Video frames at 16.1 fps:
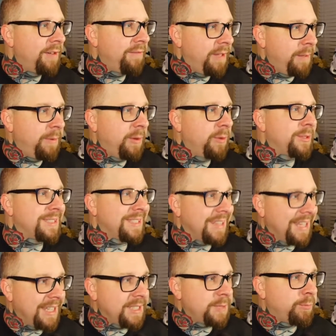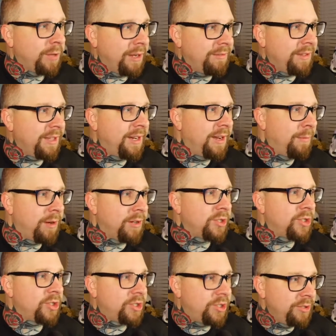Vaping was less prevalent among
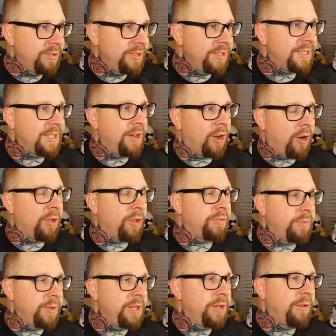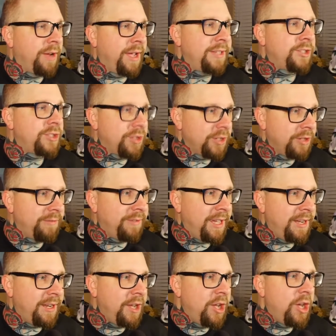students in all three grades
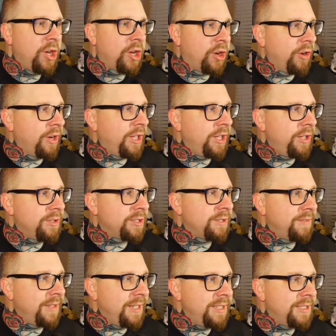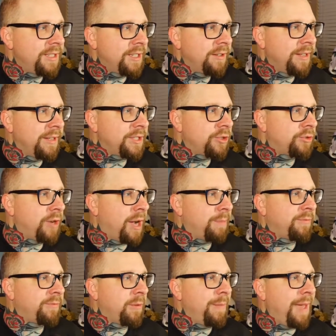surveyed. Current use of e-cigarettes
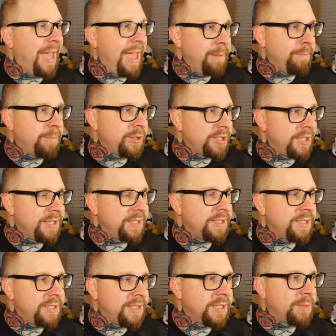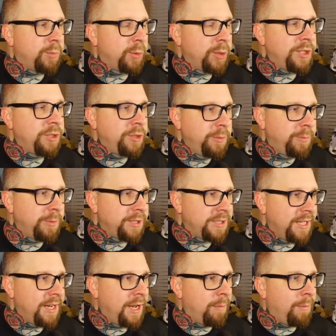dropped from 8% to
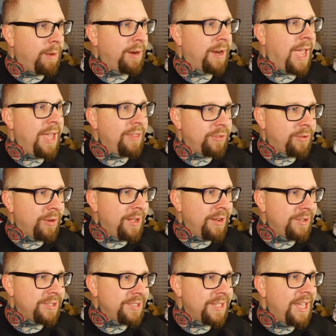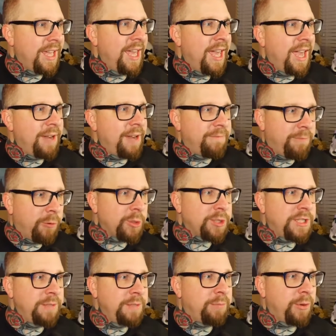6.2% among 8th graders and
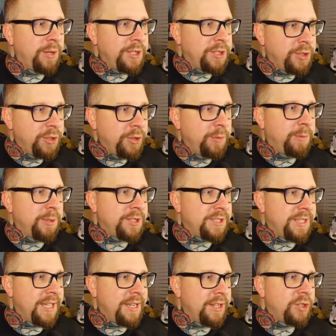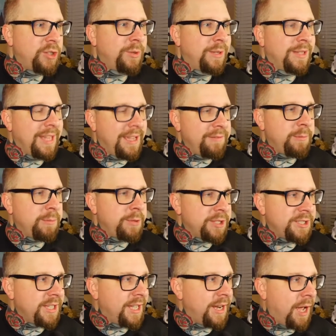14.2% to
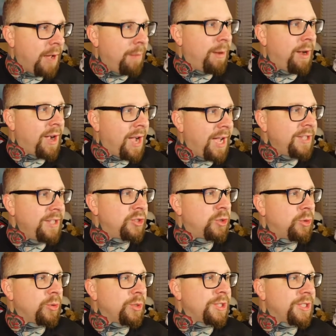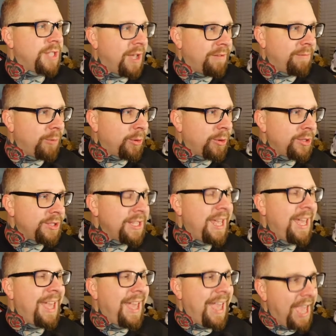11% among high school sophomores,
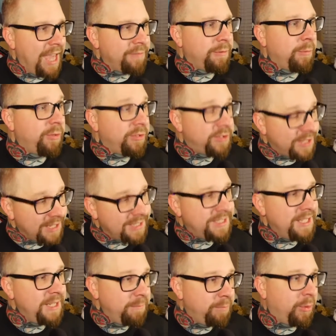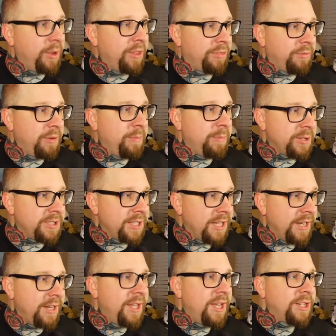and from
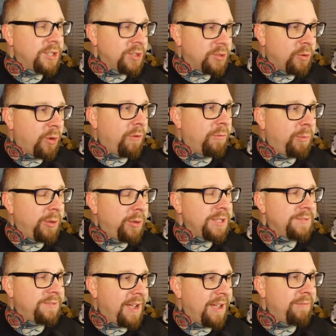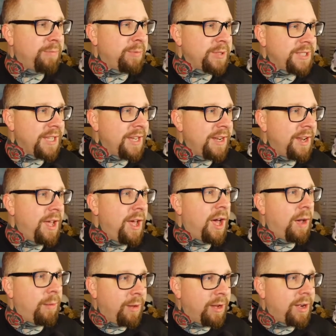16.3% to 12.5%
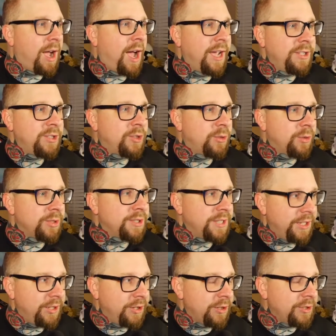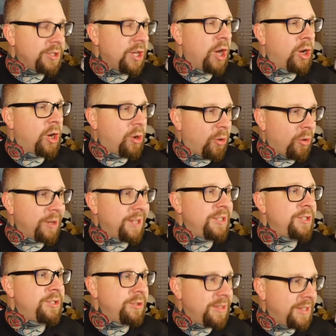among high school seniors,
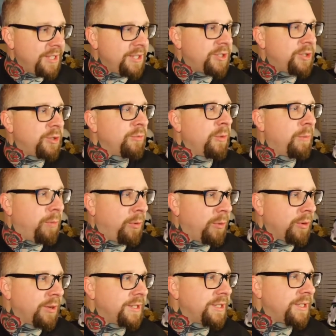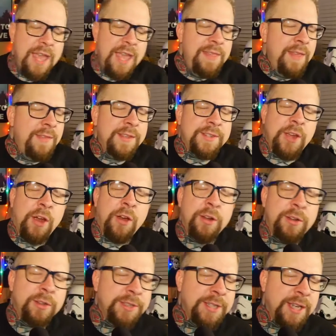according to this report. And then this
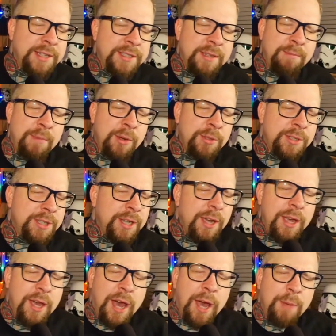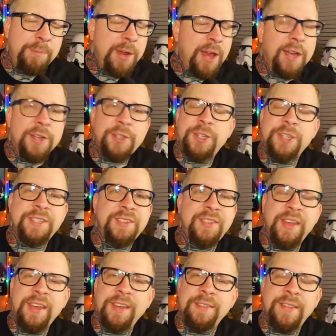article does the most obnoxious
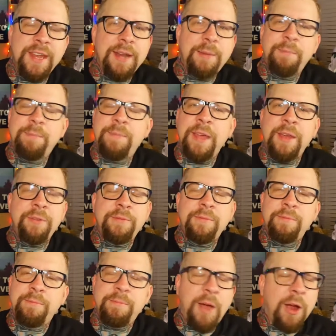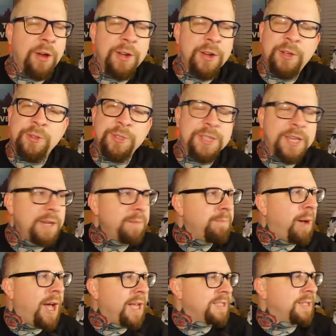thing that articles can
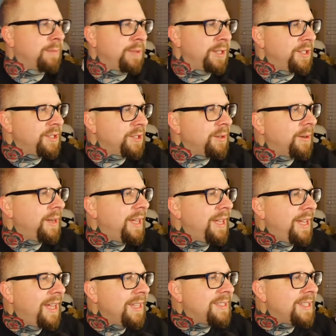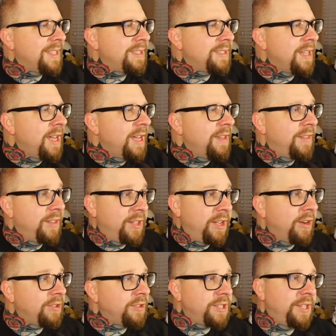possibly do. It says the
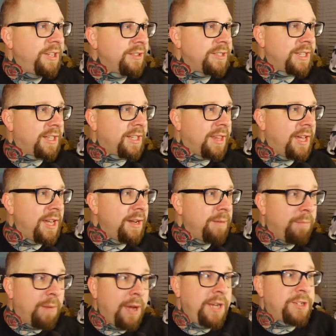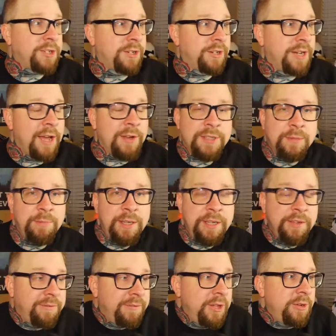year-to-year decline might turn out to be
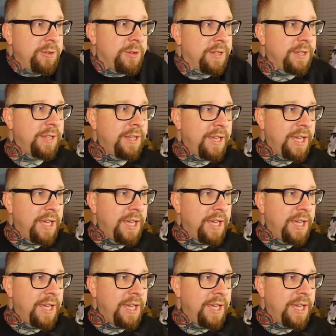a fluke.